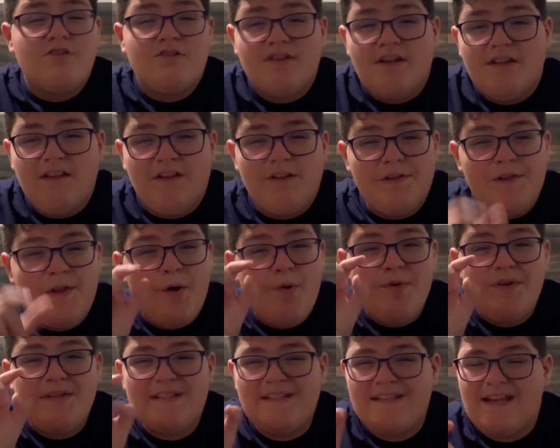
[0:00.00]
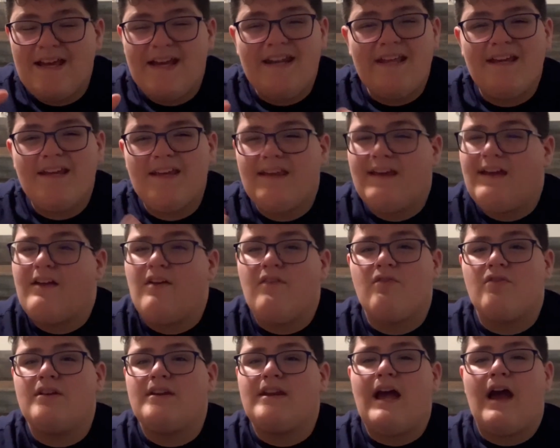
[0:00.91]
just on the lowest setting
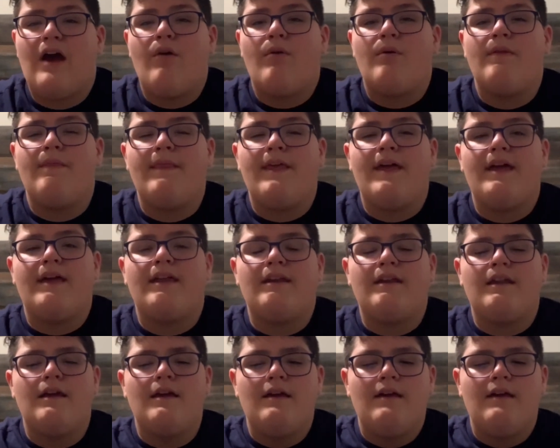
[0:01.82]
every now and then.